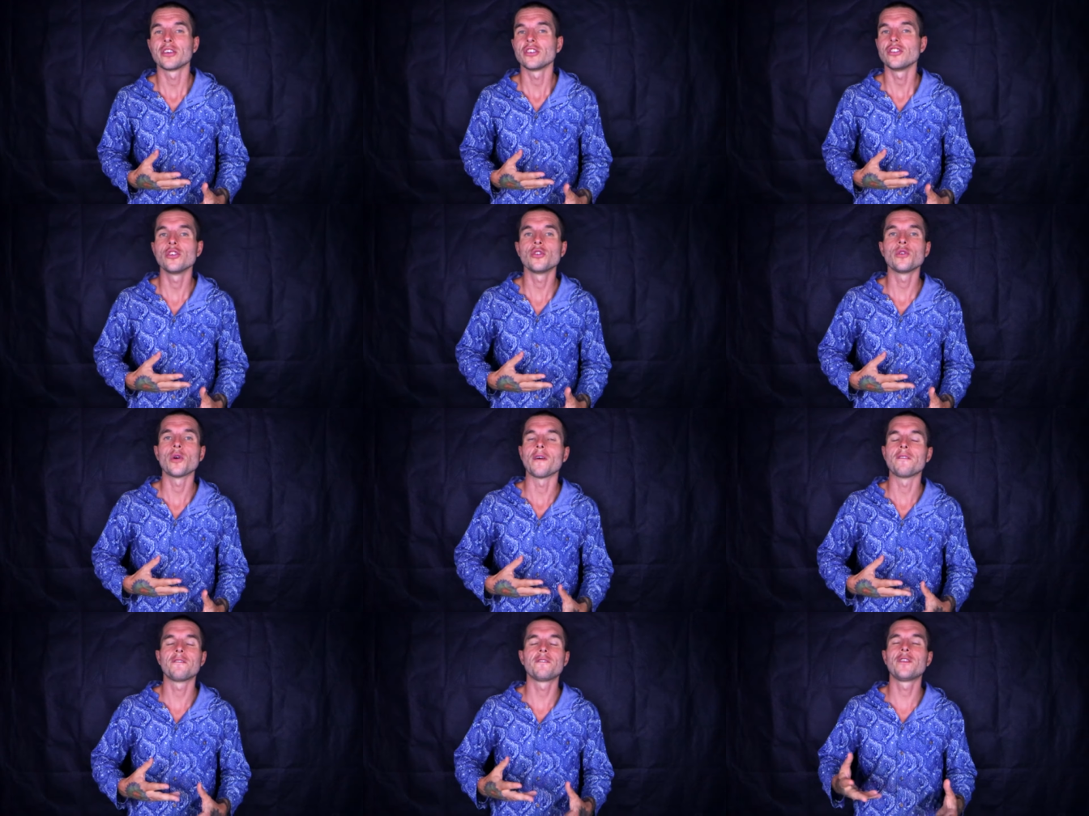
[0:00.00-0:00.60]

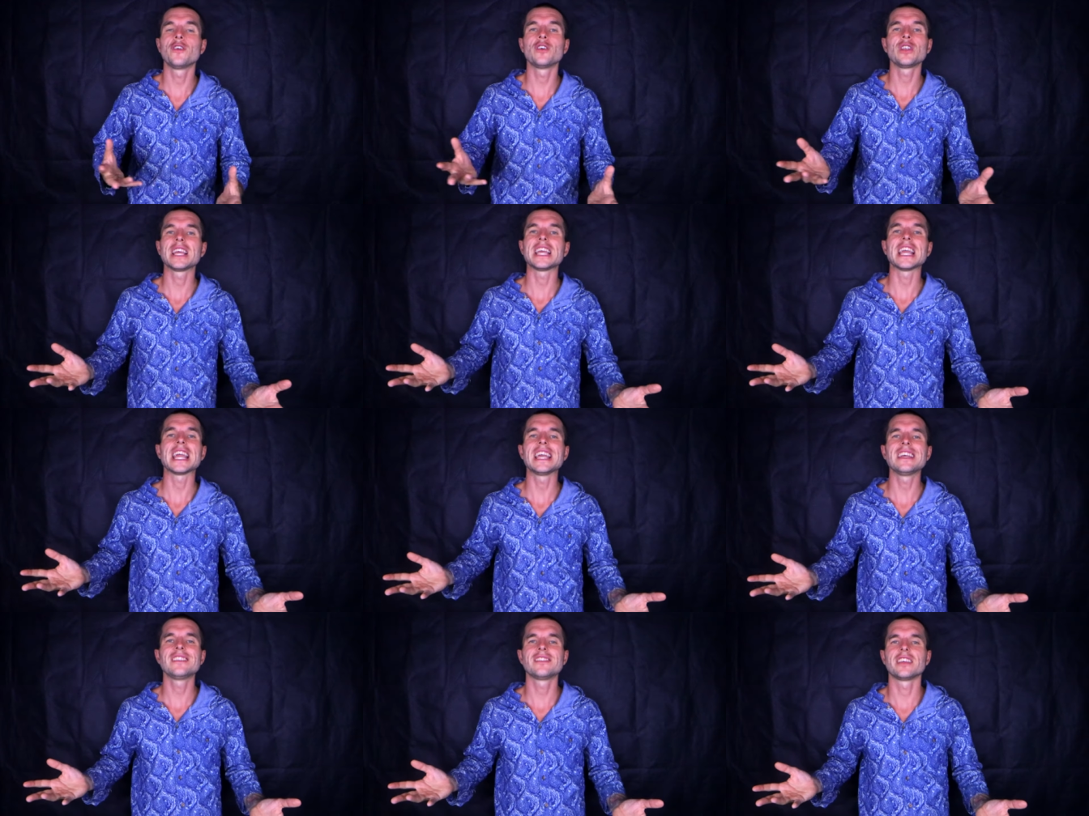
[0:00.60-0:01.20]
you fully
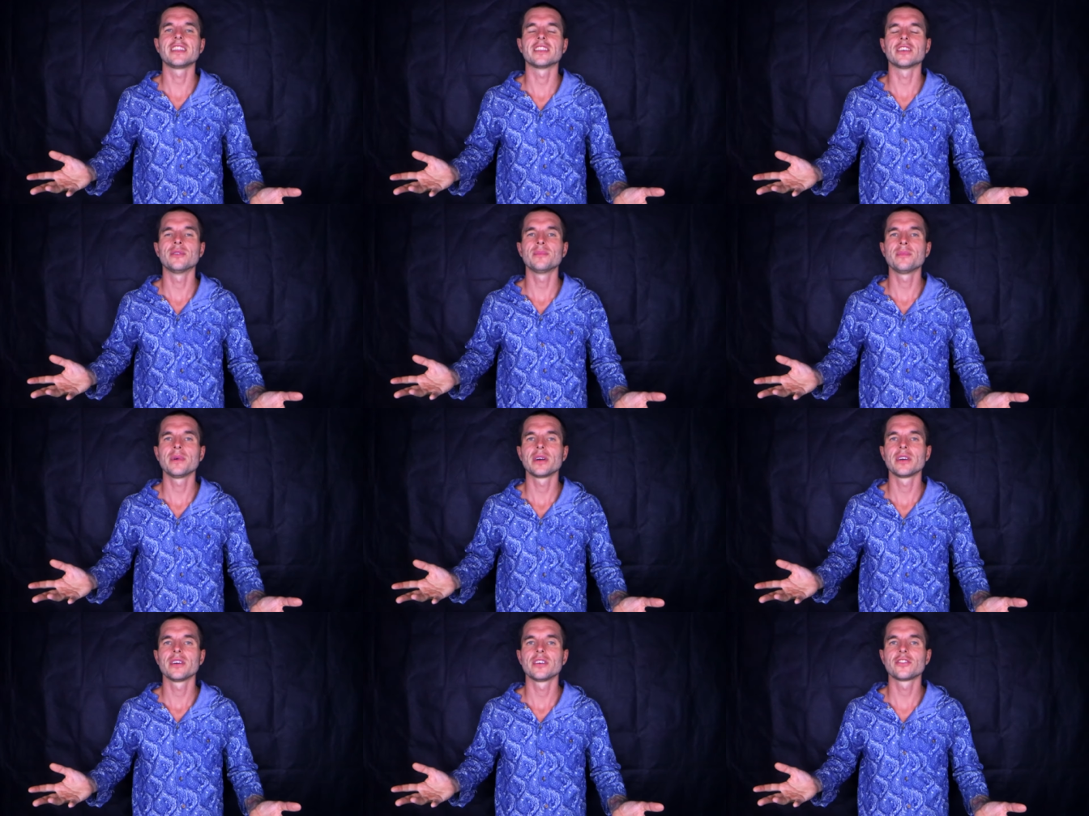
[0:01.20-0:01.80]
eating
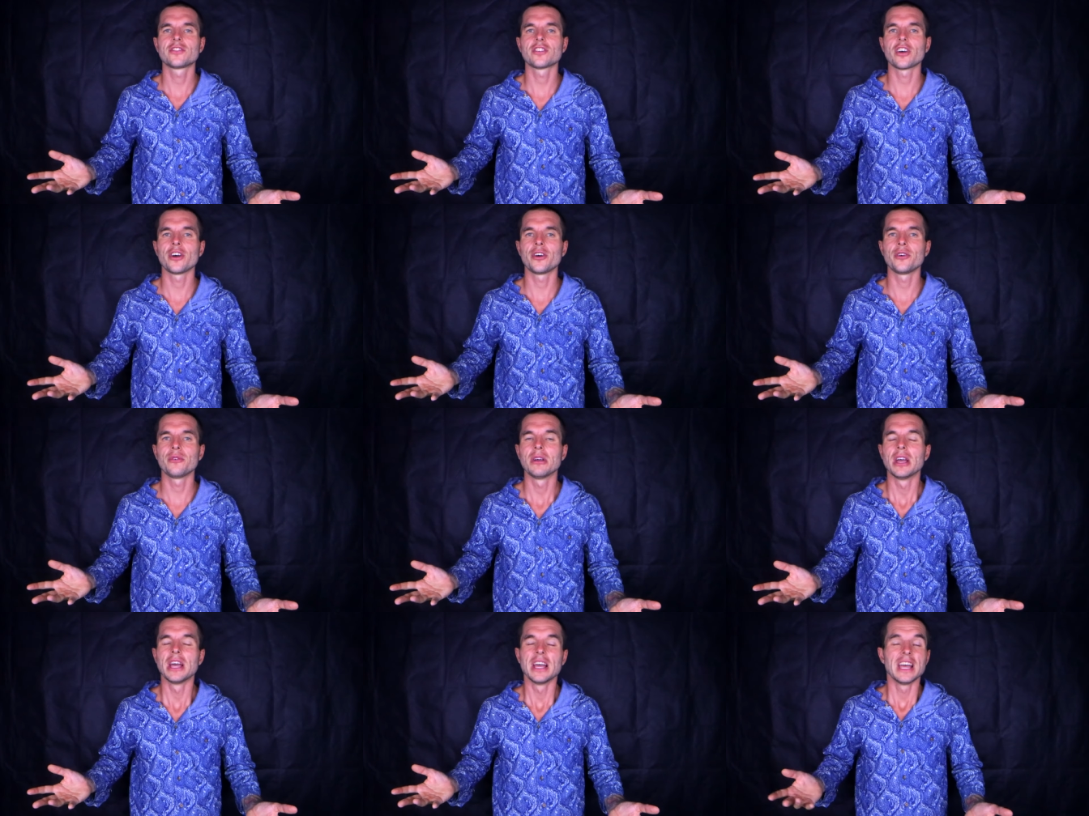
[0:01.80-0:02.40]
them so